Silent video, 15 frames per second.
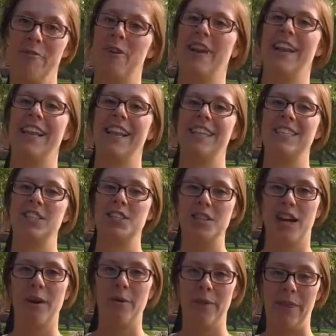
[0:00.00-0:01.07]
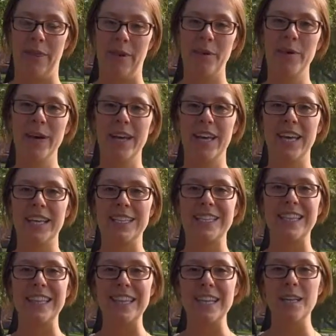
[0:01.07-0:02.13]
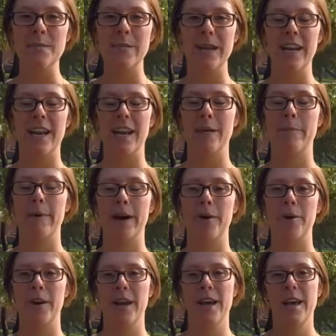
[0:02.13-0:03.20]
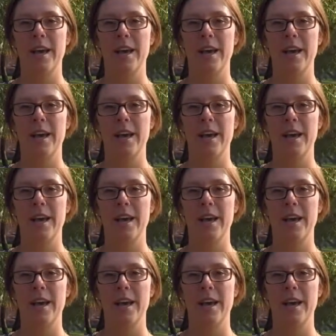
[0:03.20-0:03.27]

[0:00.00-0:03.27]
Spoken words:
what I'd like to share with you is a little bit about